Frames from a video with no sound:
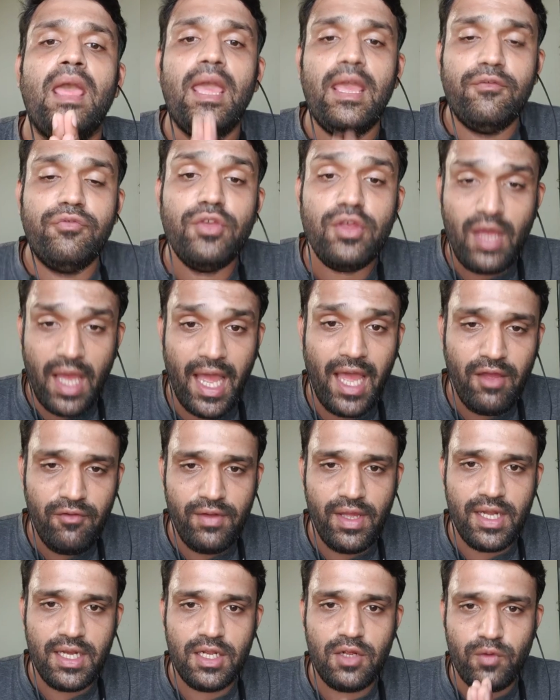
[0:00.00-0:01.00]
if you have
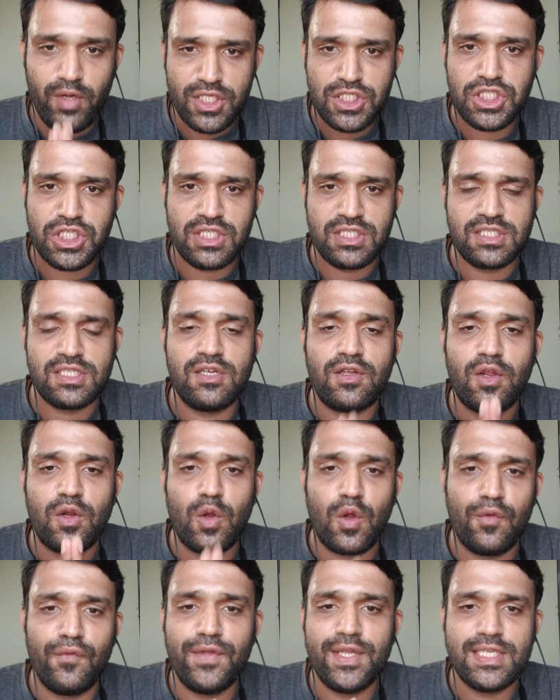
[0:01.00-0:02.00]
any questions, you can
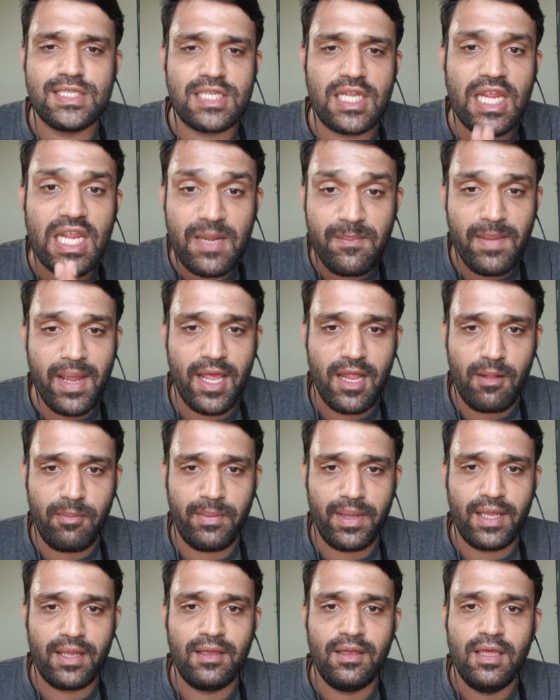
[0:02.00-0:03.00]
always email
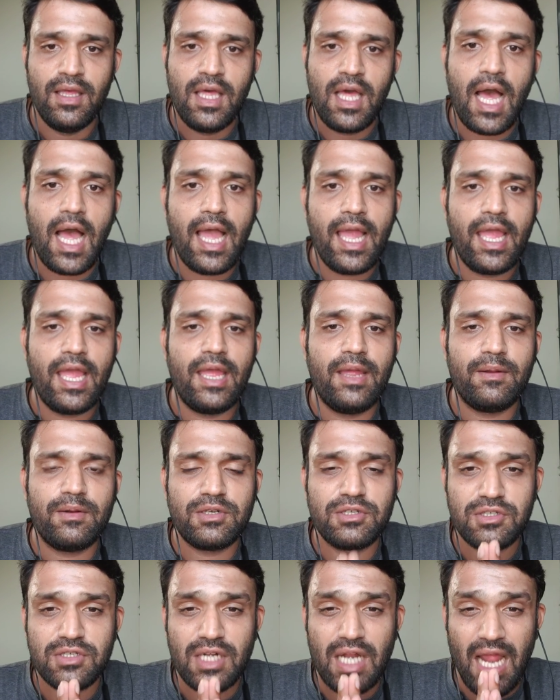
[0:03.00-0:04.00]
me. I
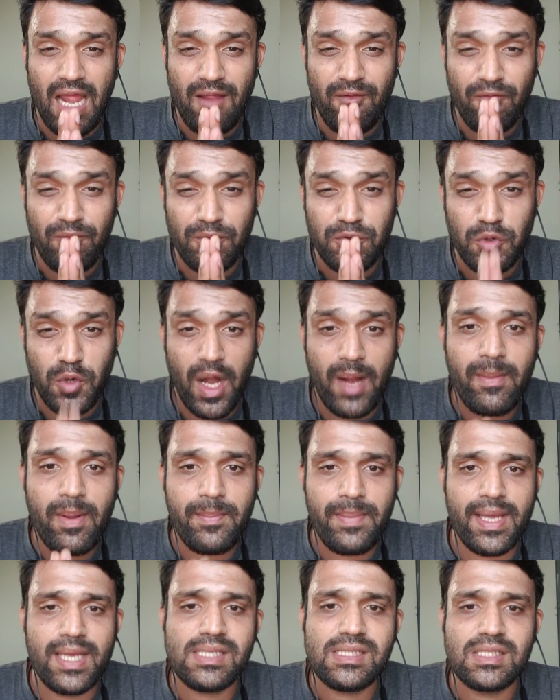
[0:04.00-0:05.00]
try my
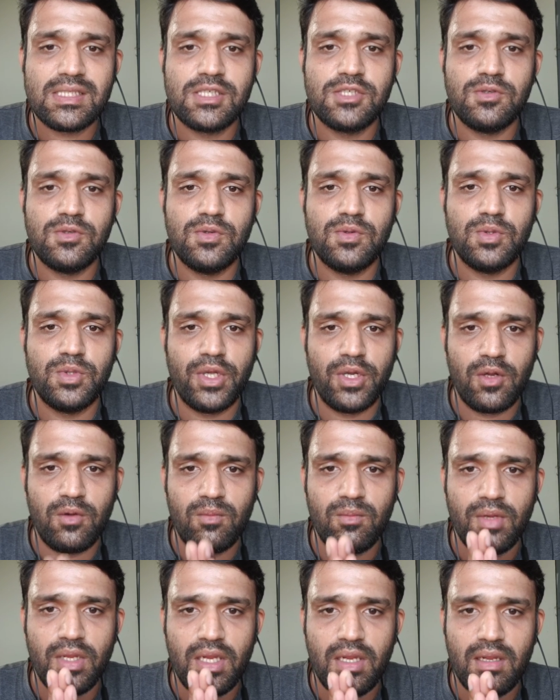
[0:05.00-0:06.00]
best
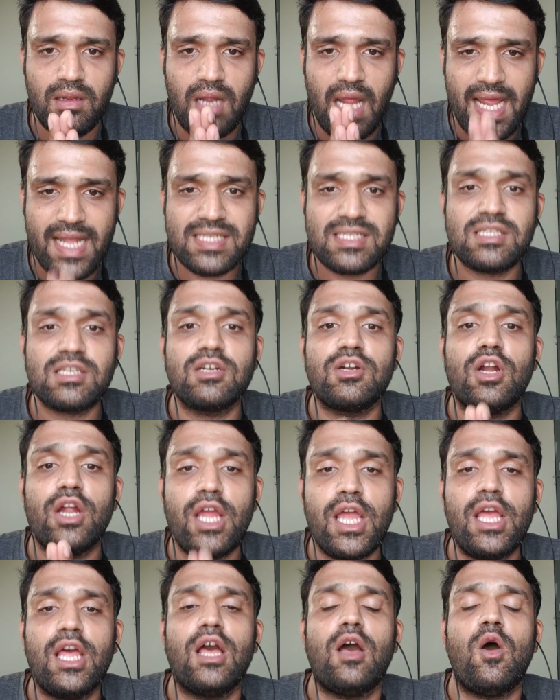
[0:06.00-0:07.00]
to answer
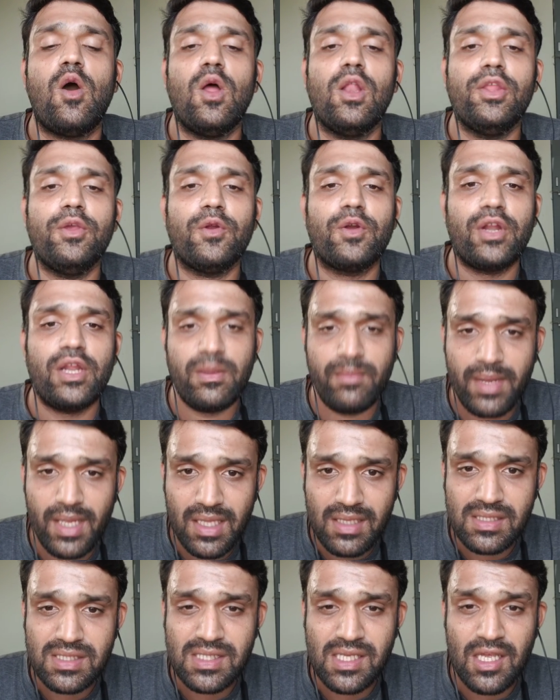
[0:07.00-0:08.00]
all your
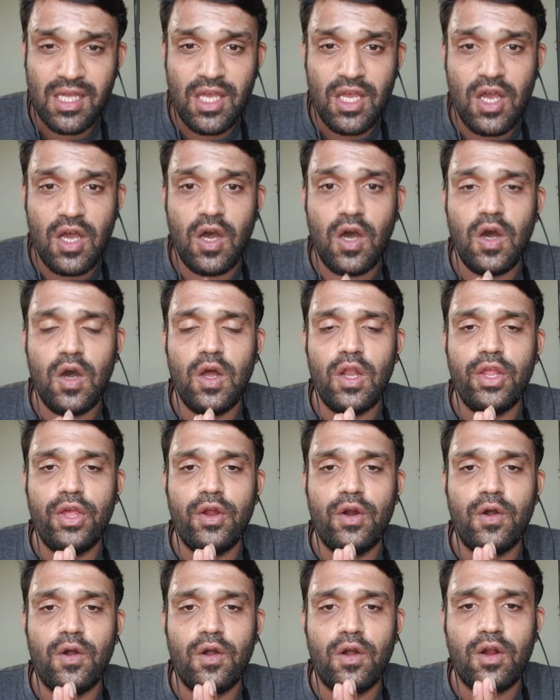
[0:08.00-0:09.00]
emails, all
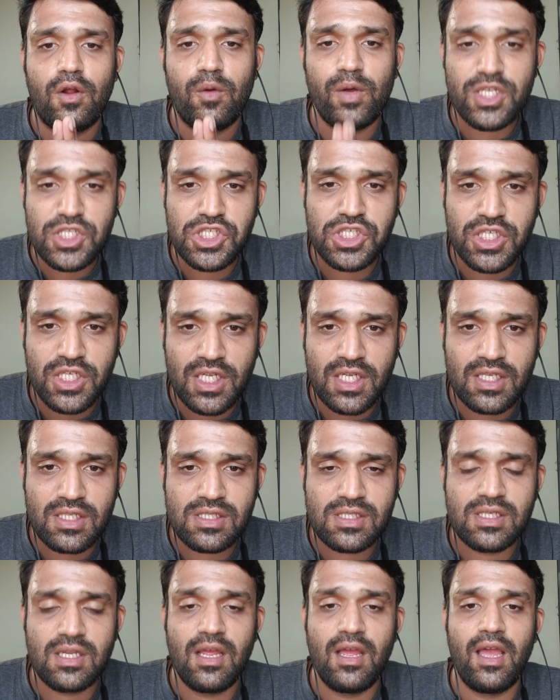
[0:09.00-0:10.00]
your
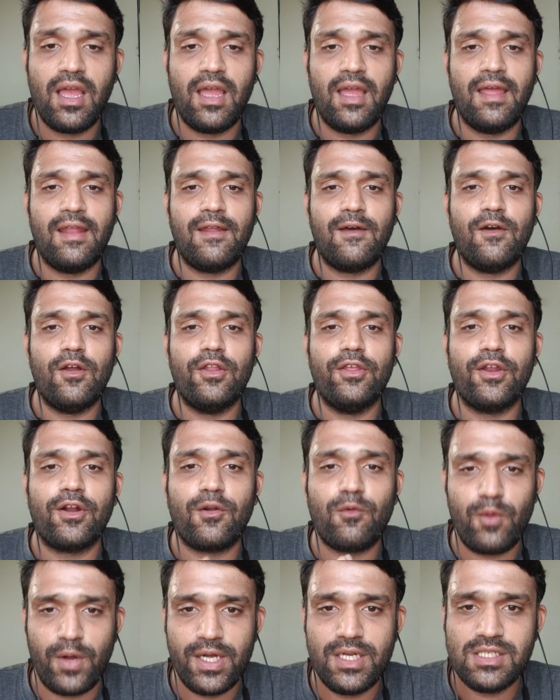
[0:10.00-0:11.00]
questions, and all your
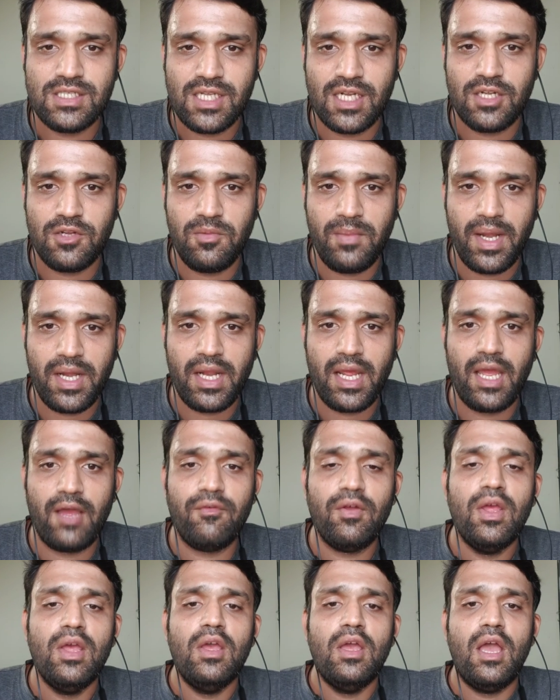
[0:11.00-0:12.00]
queries that you might
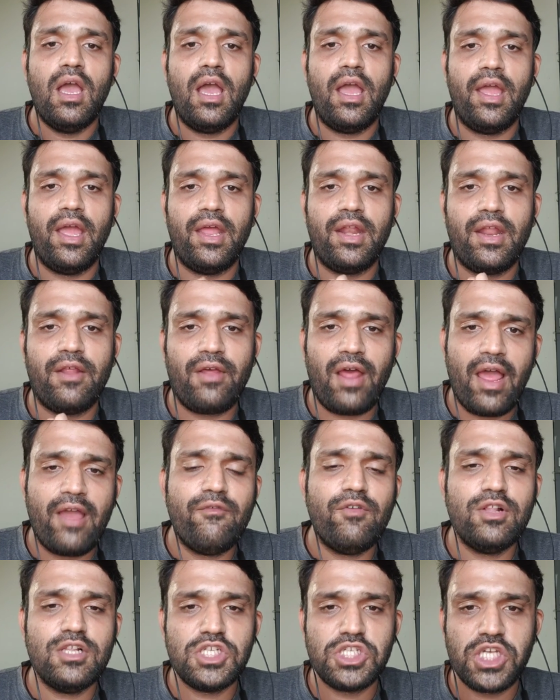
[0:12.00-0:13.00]
have. And I
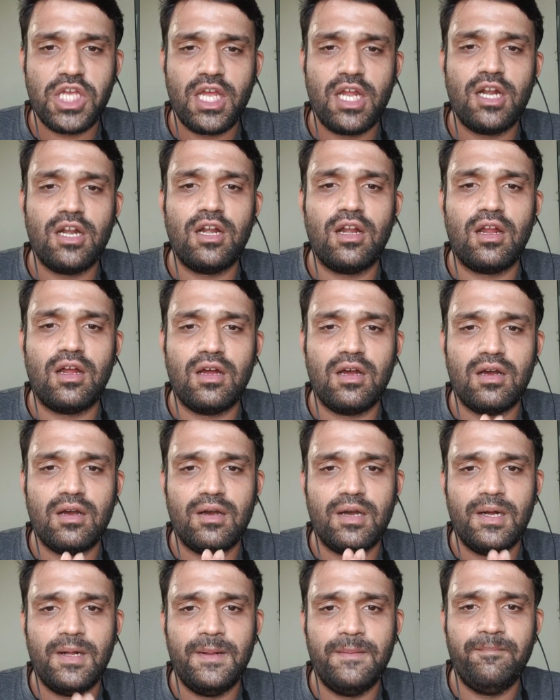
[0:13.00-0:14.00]
will share
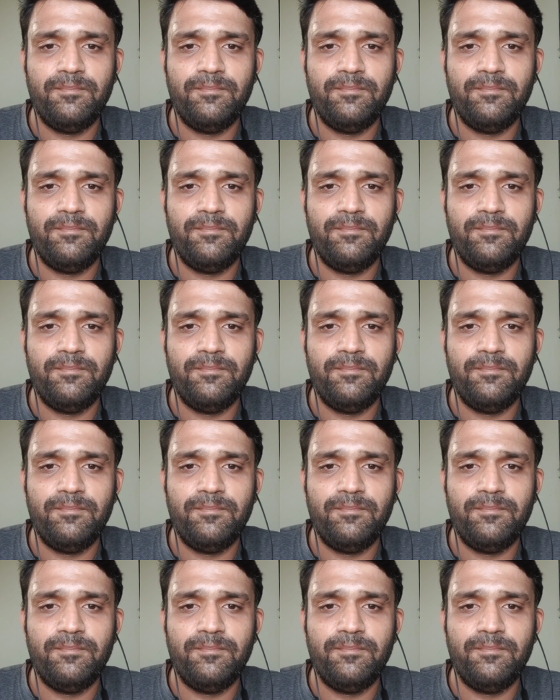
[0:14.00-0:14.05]
a